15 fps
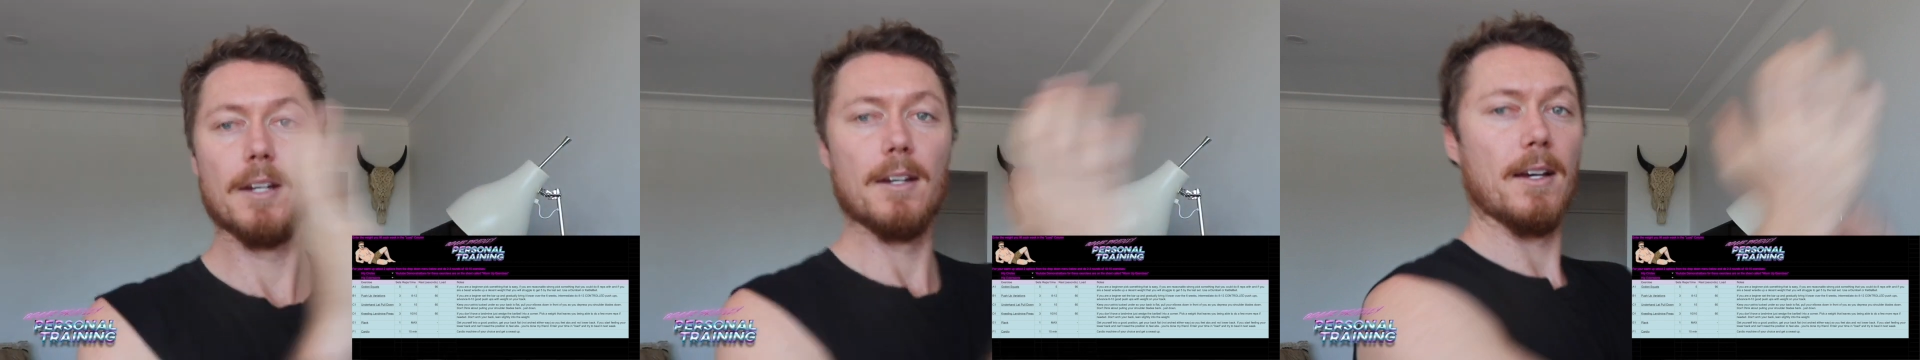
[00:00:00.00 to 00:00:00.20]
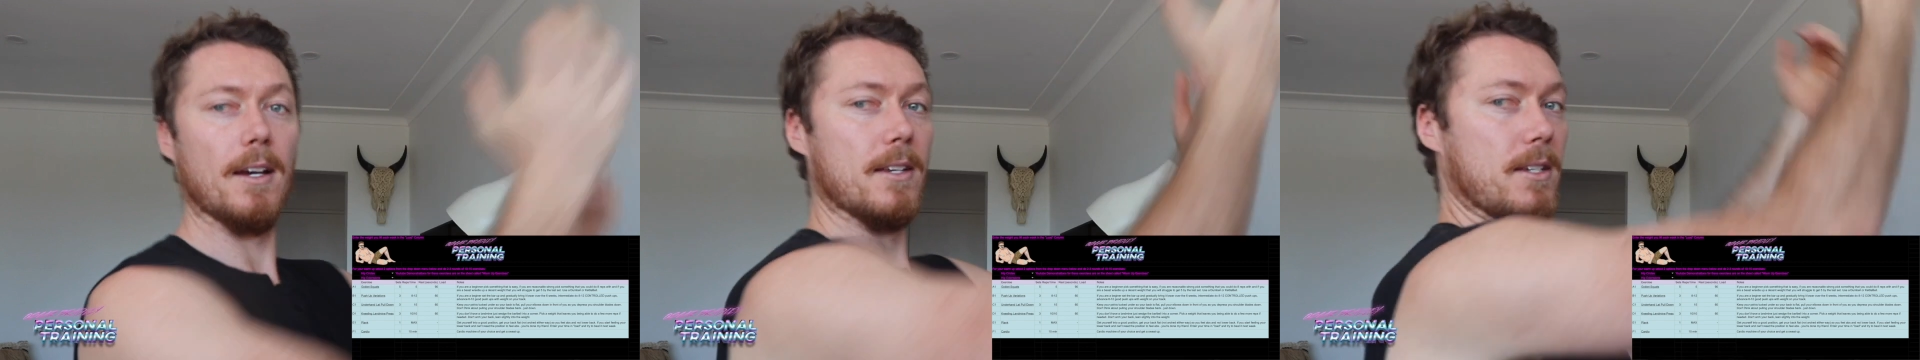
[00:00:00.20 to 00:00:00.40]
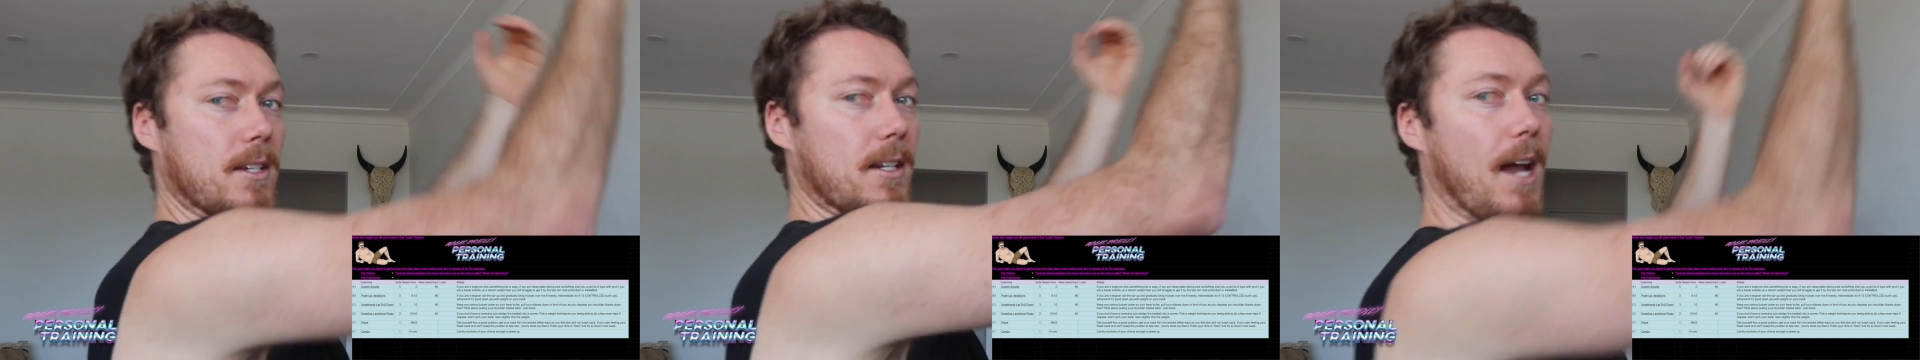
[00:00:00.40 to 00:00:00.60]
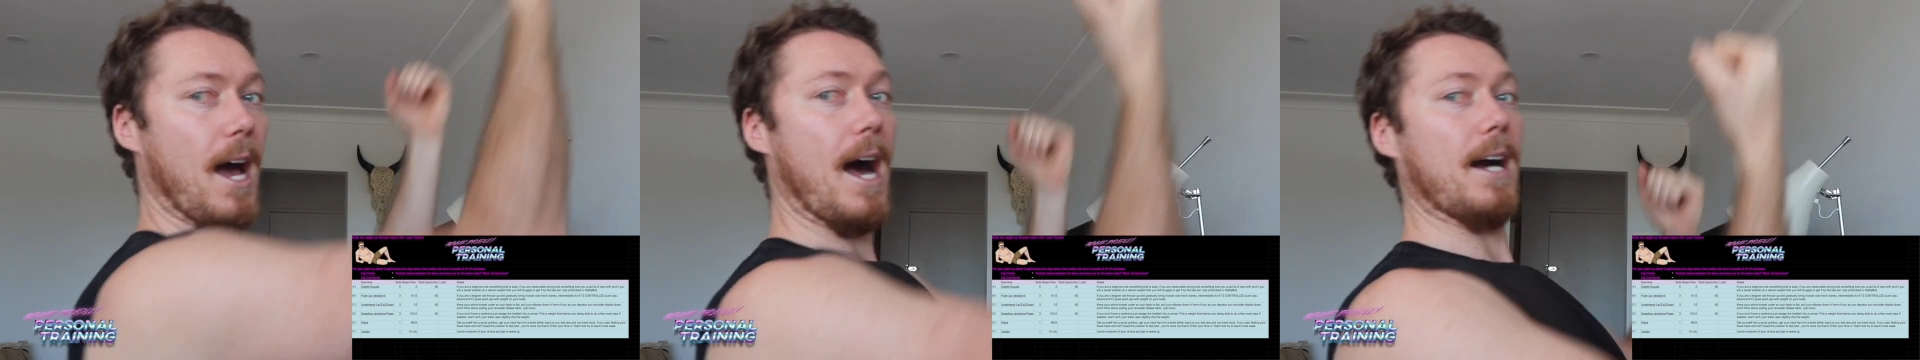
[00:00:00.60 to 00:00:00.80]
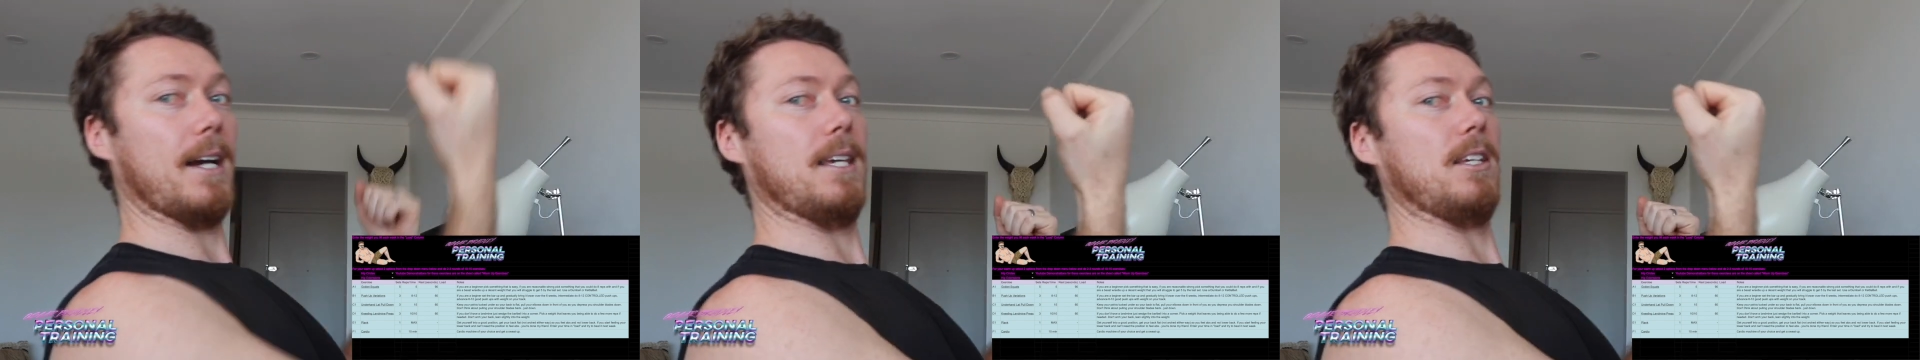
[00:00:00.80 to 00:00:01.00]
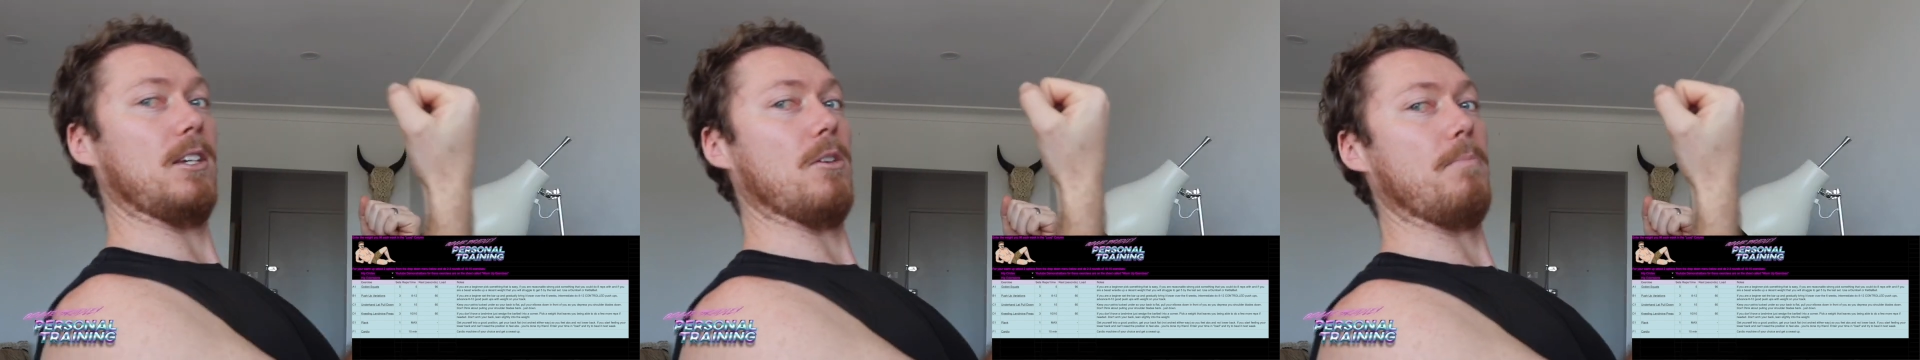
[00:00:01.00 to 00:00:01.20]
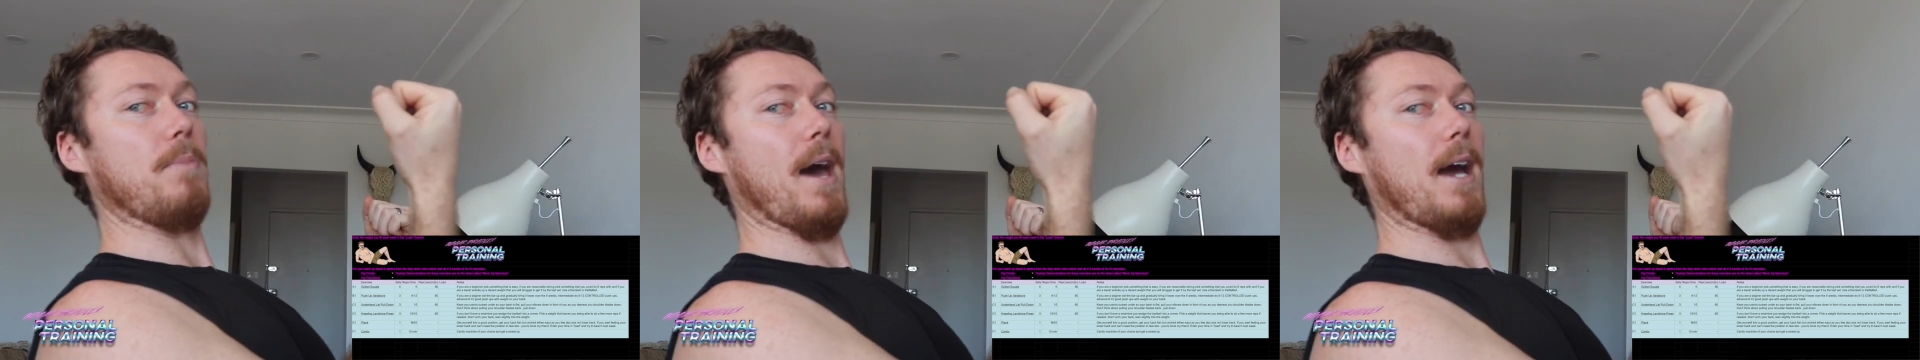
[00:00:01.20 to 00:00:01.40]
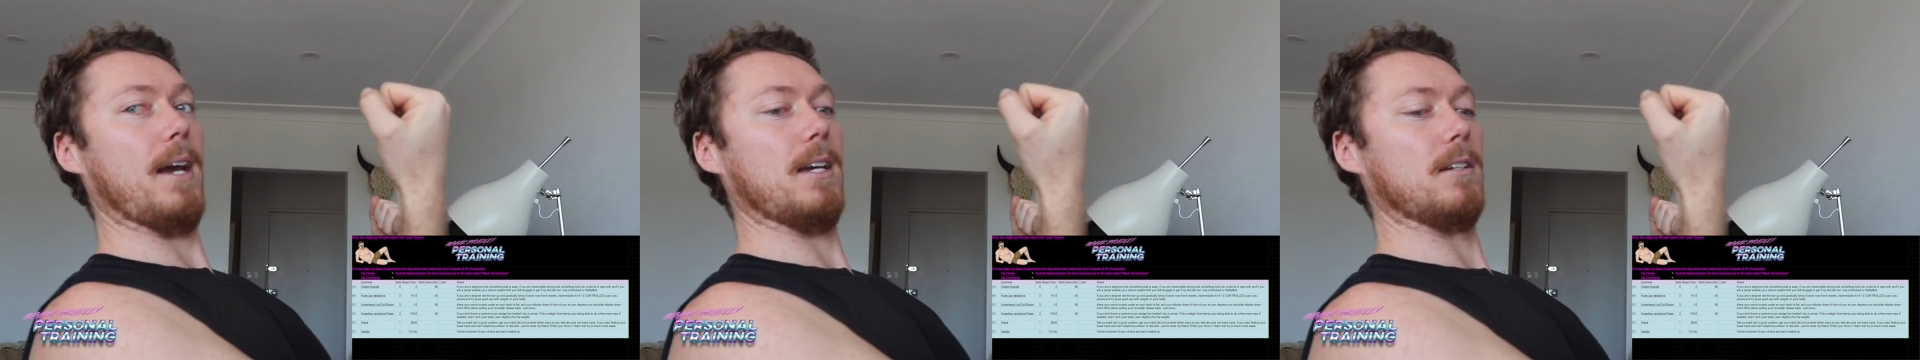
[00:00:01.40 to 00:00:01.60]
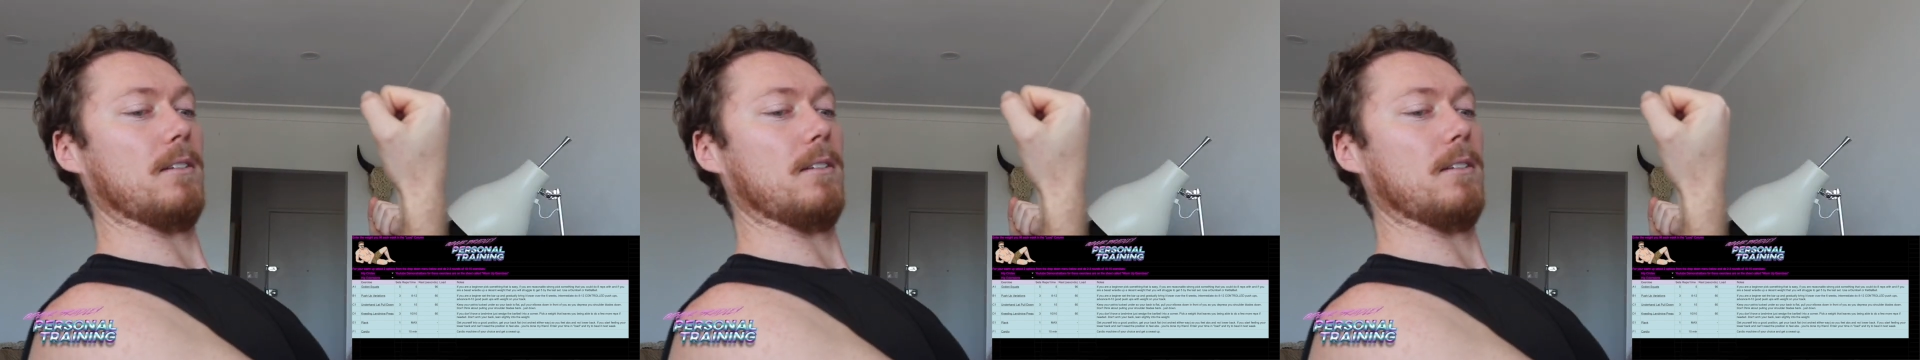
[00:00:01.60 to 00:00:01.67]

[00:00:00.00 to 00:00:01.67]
as in arcing your back